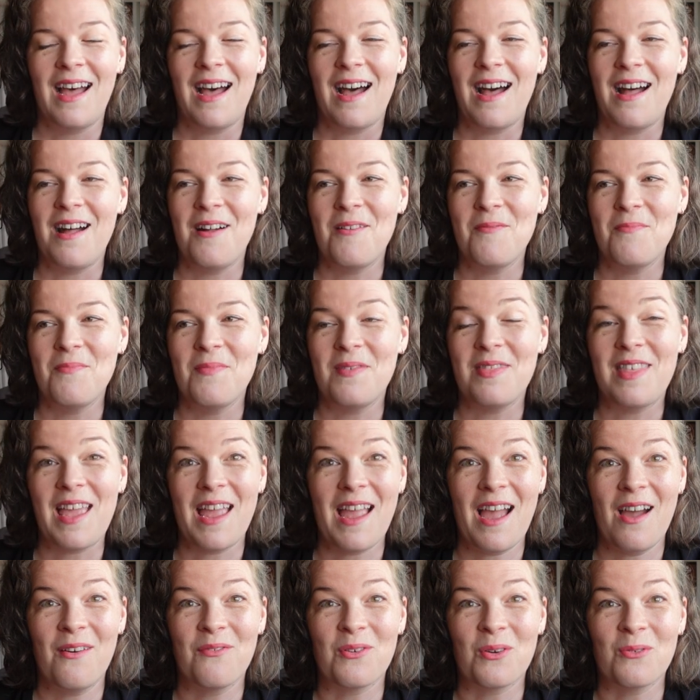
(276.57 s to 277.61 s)
They
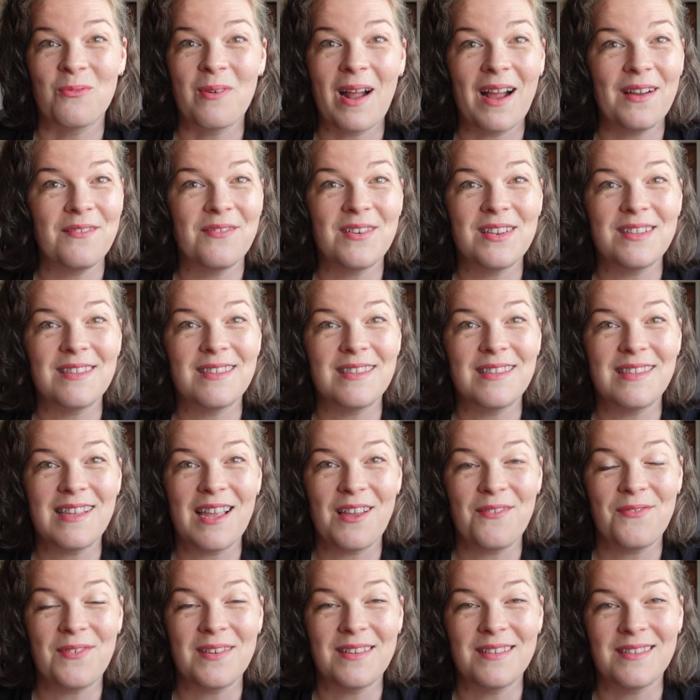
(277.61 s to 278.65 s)
have arrived
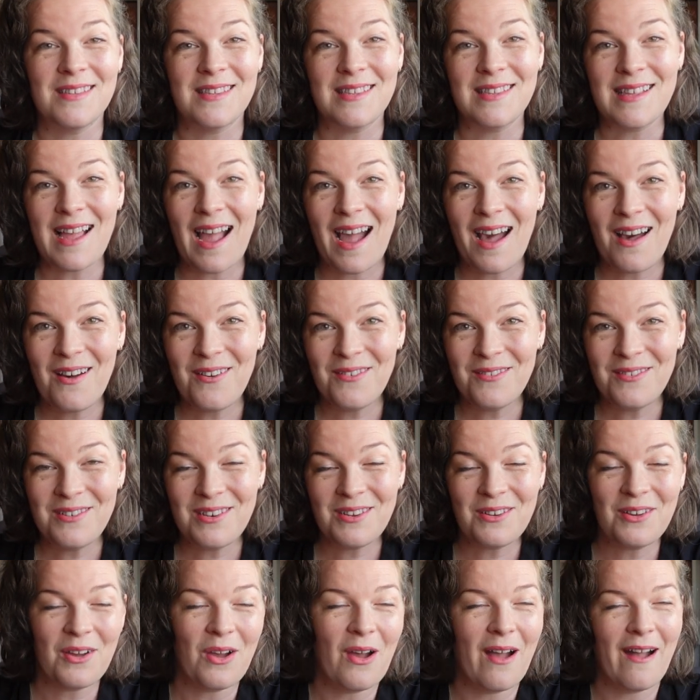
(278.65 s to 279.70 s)
safe and
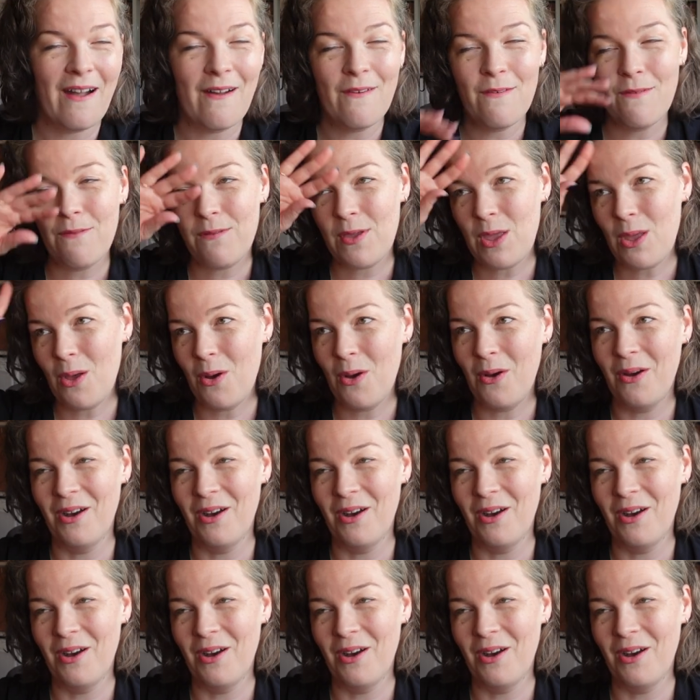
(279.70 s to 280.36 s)
sound. Phew.